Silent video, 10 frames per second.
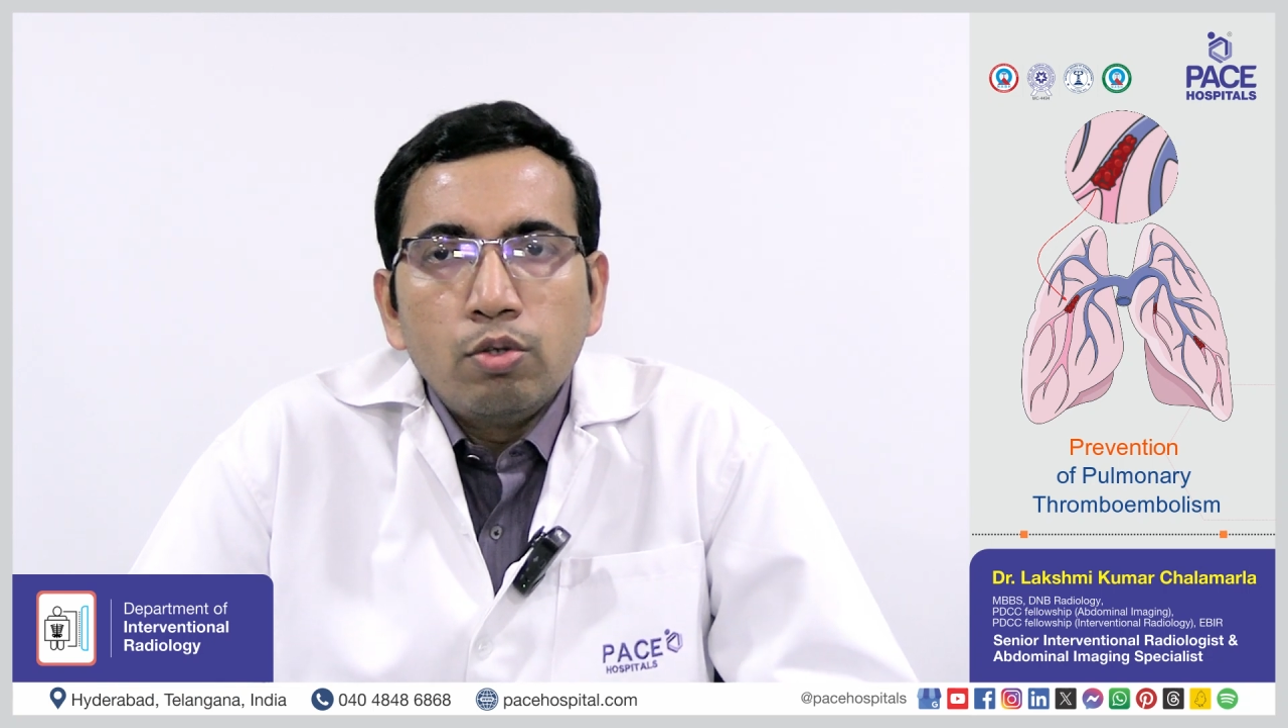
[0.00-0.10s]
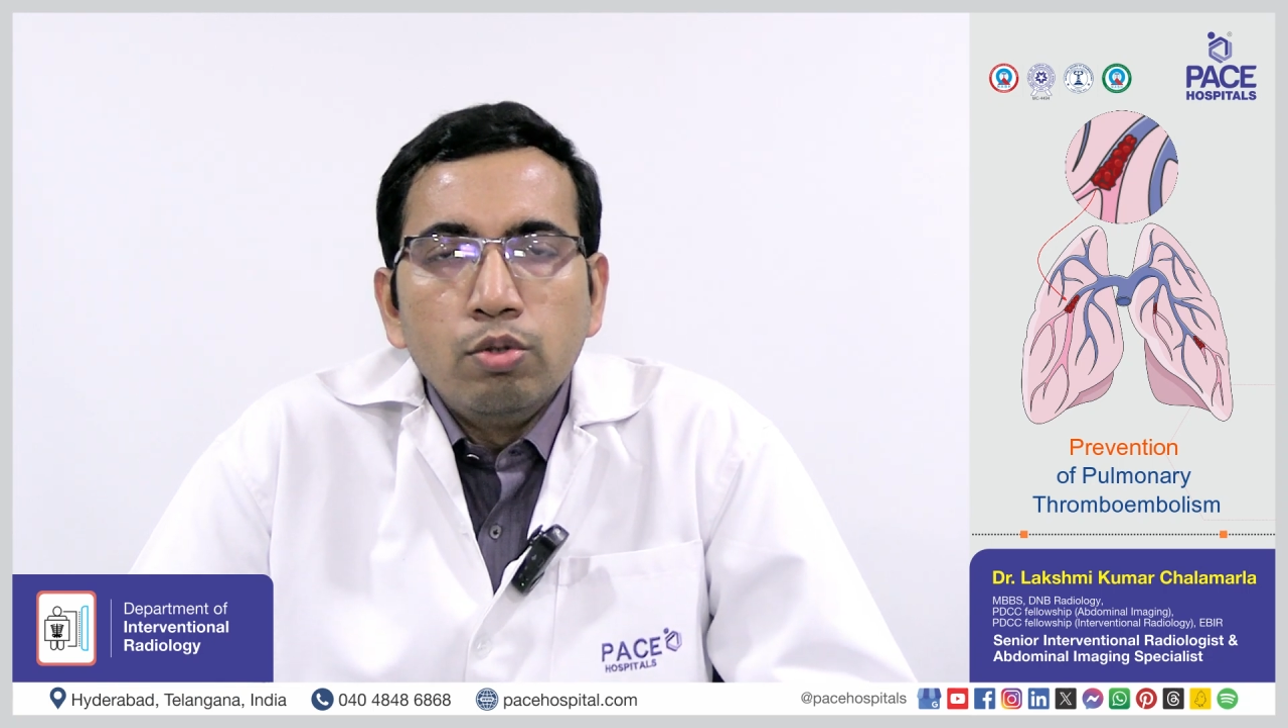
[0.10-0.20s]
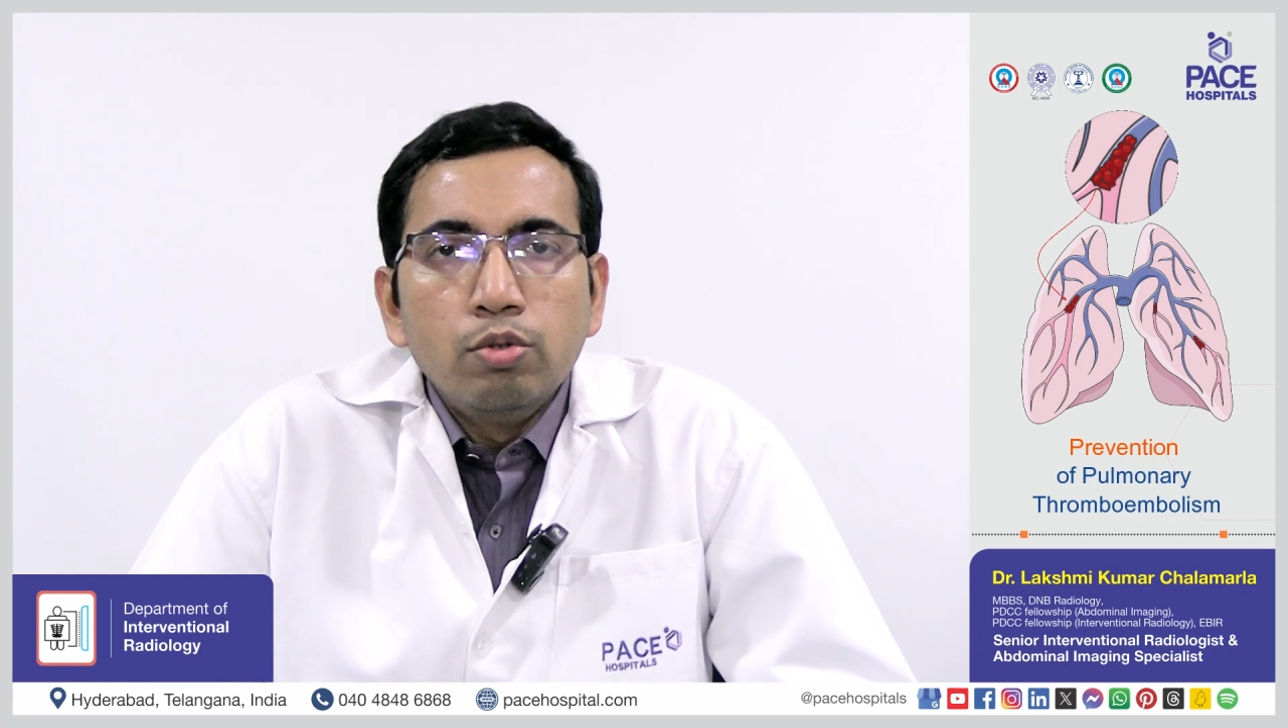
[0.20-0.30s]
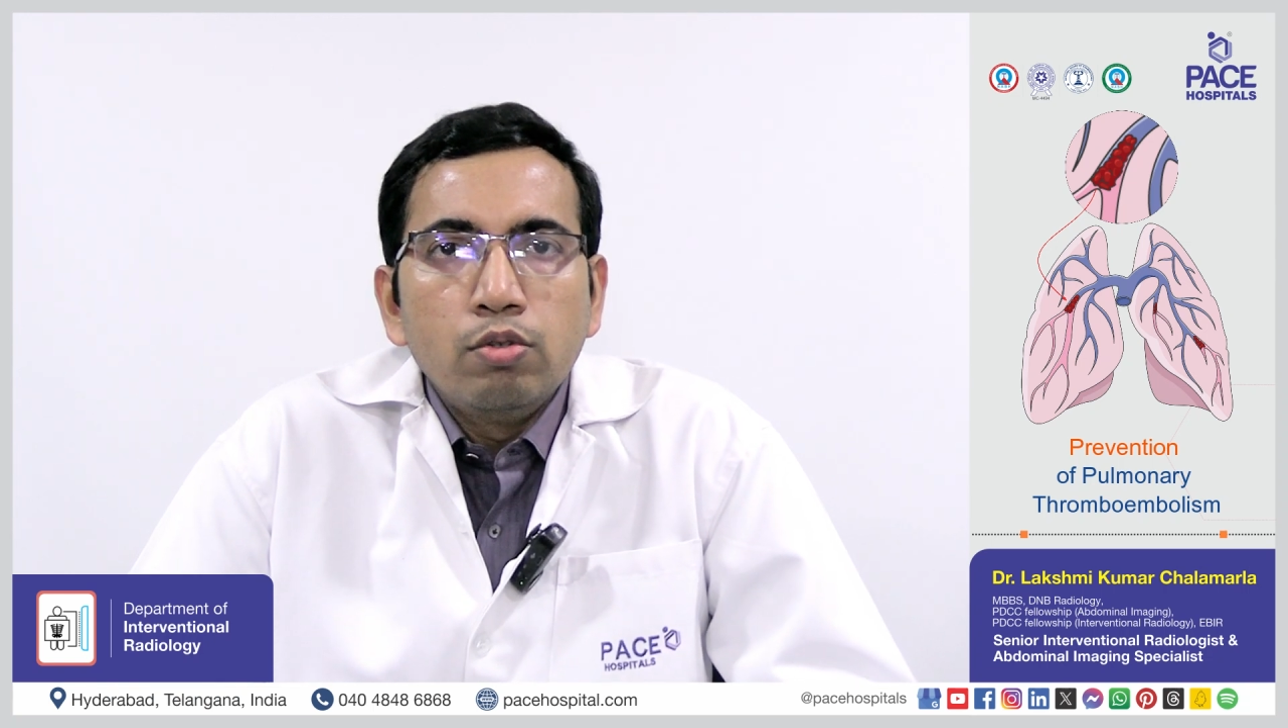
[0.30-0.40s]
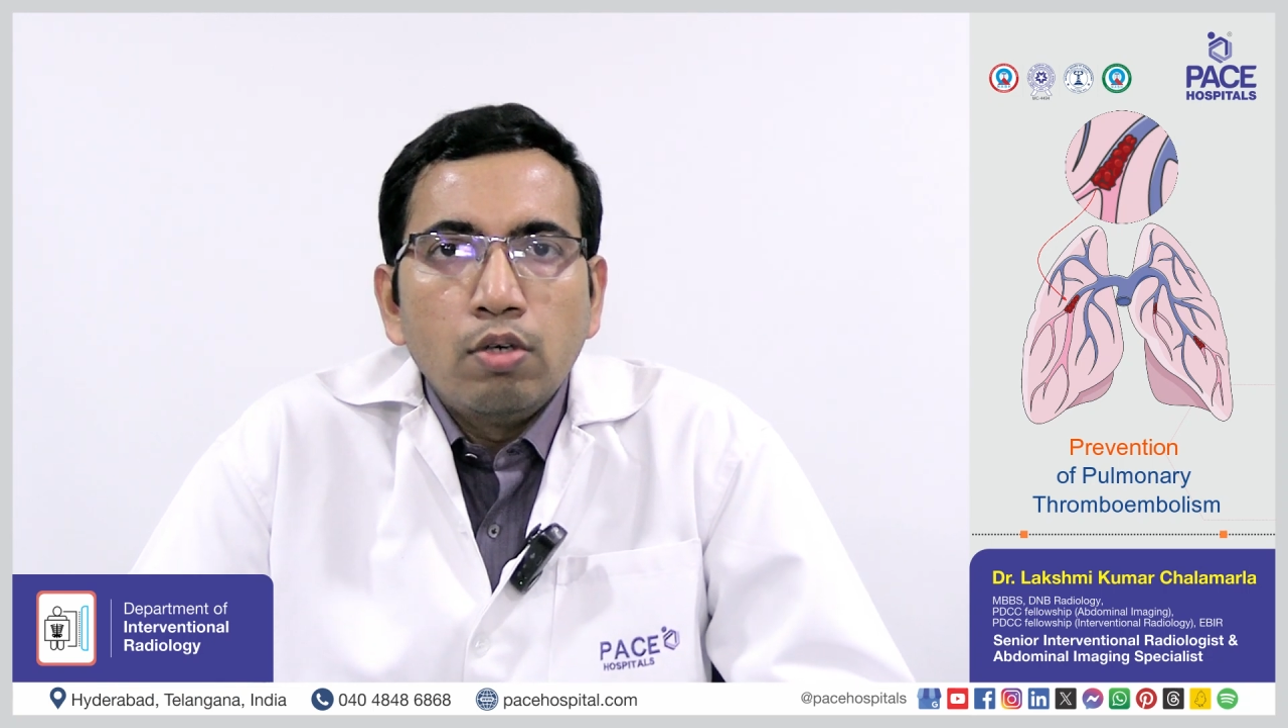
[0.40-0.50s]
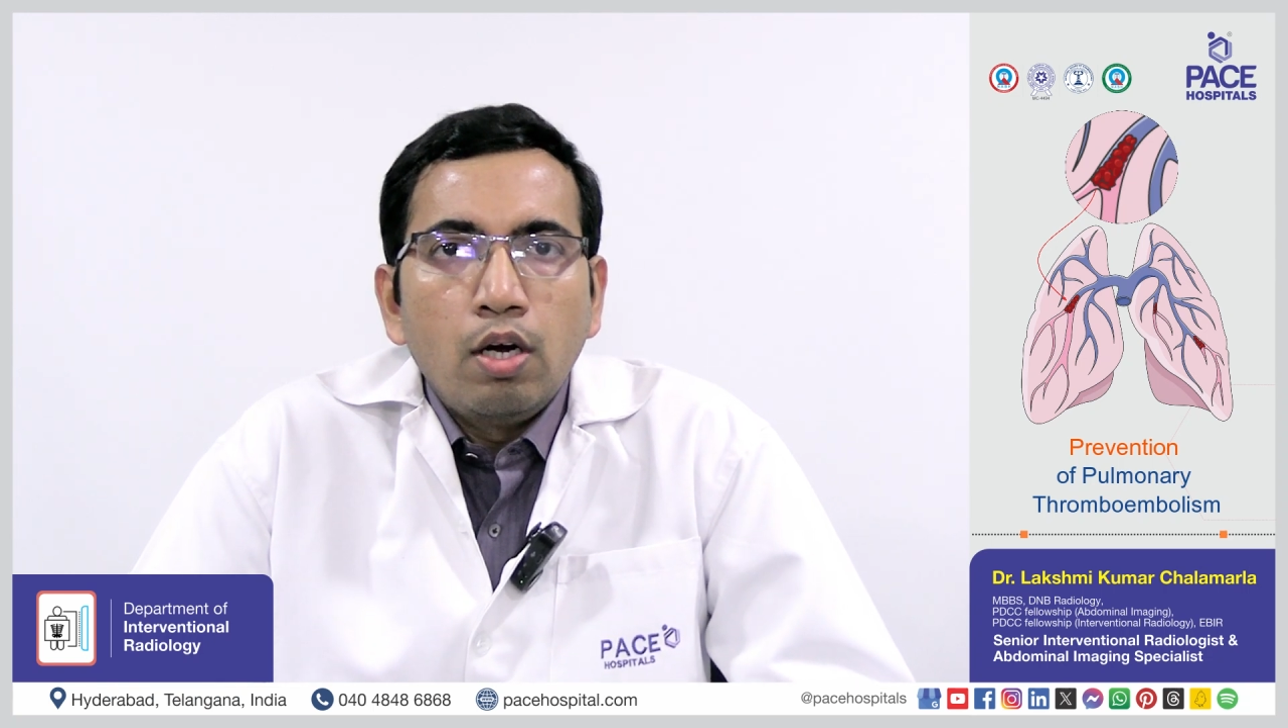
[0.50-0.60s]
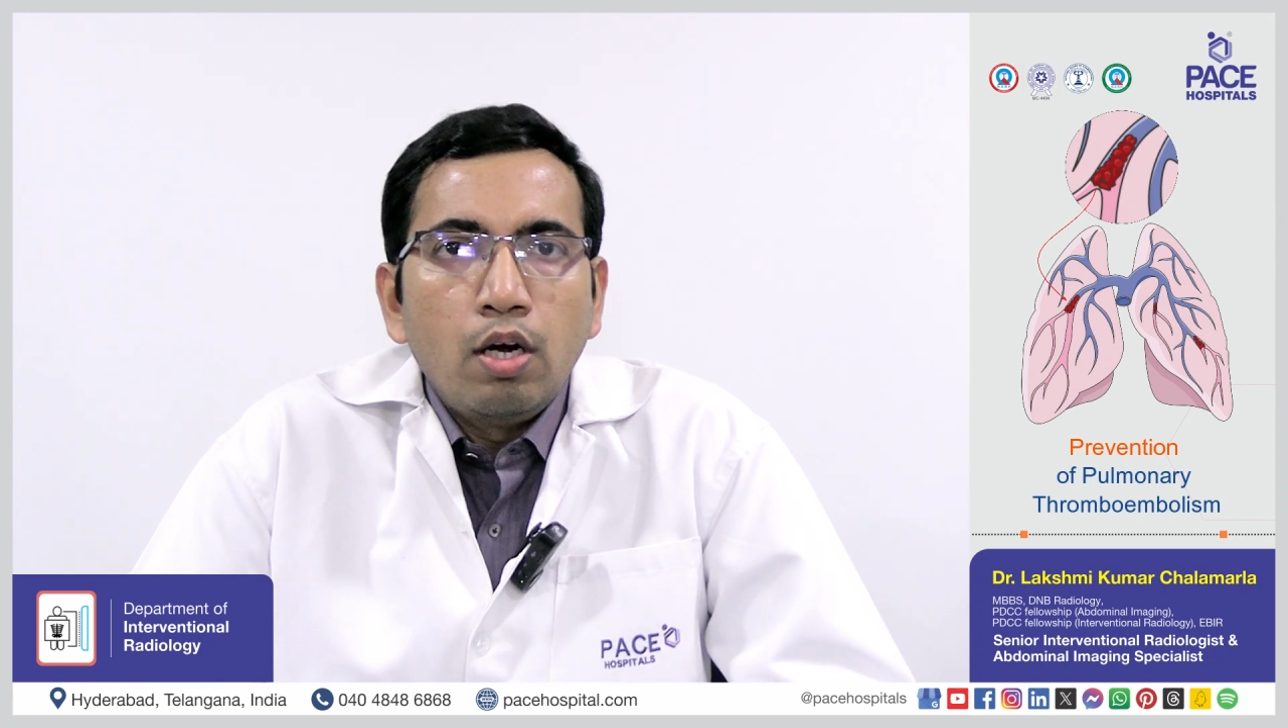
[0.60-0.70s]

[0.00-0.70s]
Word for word: to